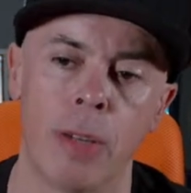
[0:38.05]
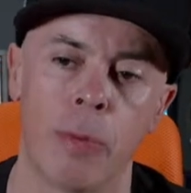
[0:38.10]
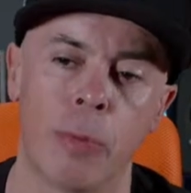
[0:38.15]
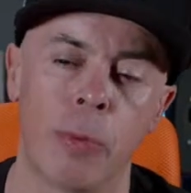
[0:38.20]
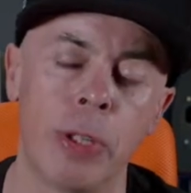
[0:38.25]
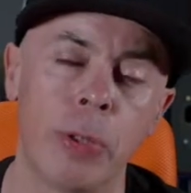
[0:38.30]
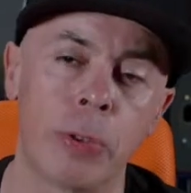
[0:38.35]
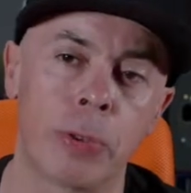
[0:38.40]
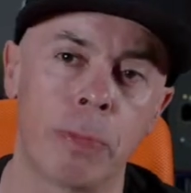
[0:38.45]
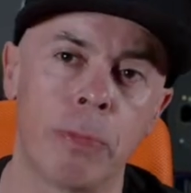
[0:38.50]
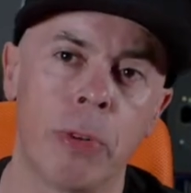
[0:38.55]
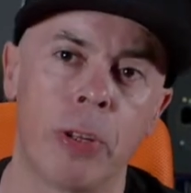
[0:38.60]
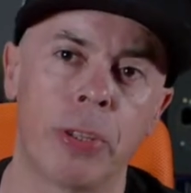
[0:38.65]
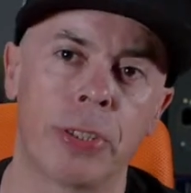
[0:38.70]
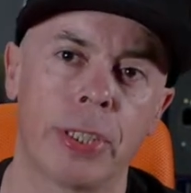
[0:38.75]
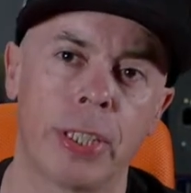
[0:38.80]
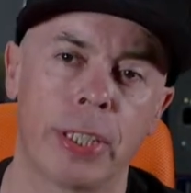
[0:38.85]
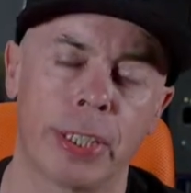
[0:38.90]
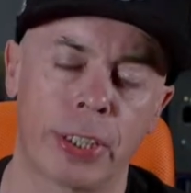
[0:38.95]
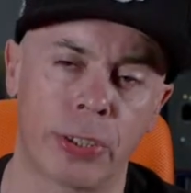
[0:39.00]
we use
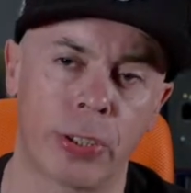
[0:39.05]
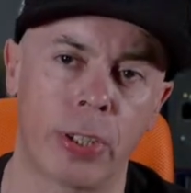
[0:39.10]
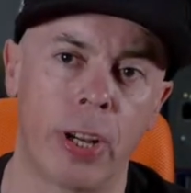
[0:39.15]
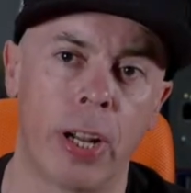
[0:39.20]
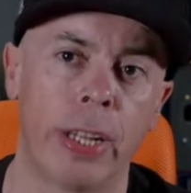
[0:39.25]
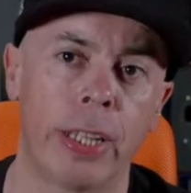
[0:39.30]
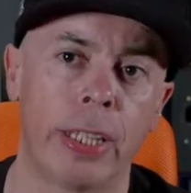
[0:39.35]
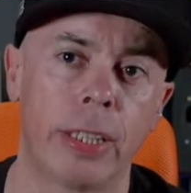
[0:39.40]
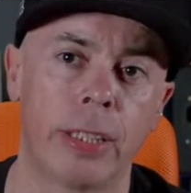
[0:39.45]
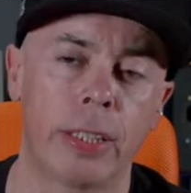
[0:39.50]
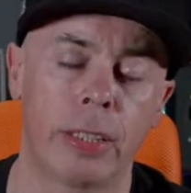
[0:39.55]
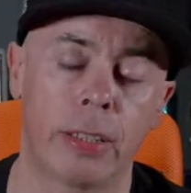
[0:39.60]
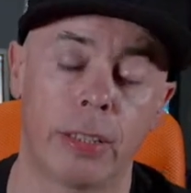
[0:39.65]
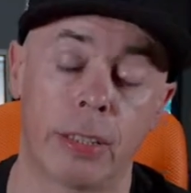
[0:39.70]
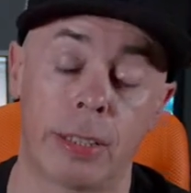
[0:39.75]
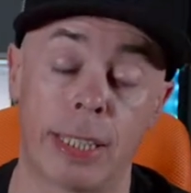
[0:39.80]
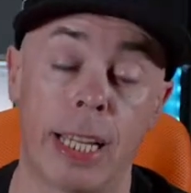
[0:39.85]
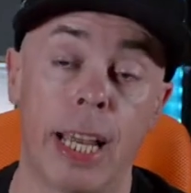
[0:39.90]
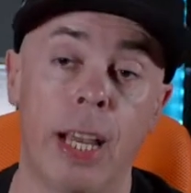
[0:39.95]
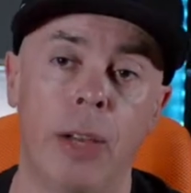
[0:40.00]
mostly electronic
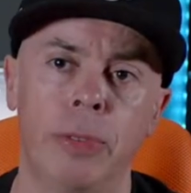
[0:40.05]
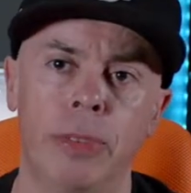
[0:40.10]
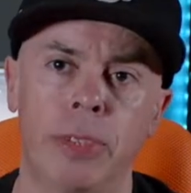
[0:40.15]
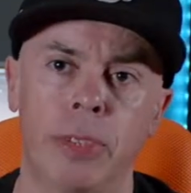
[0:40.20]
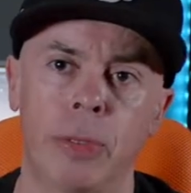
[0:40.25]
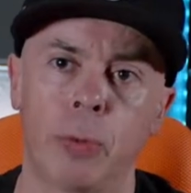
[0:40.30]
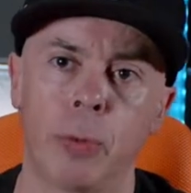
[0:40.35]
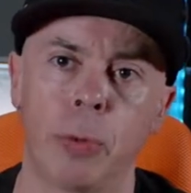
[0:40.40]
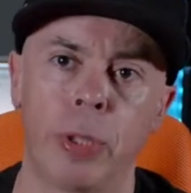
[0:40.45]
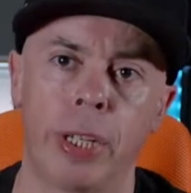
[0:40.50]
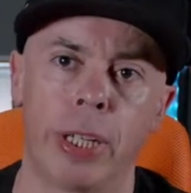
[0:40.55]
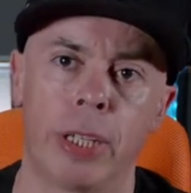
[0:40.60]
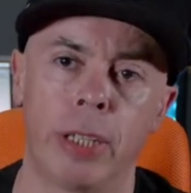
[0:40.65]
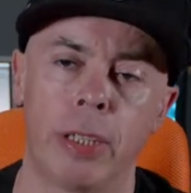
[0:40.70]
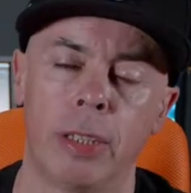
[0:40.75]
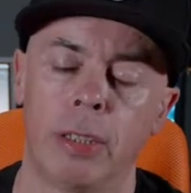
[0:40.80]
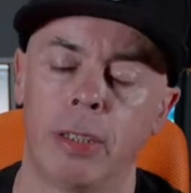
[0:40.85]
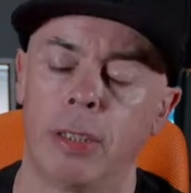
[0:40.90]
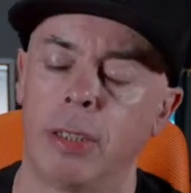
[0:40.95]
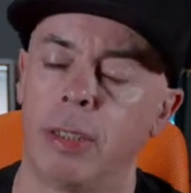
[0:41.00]
sounds
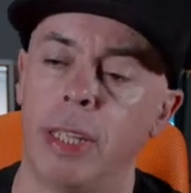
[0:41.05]
where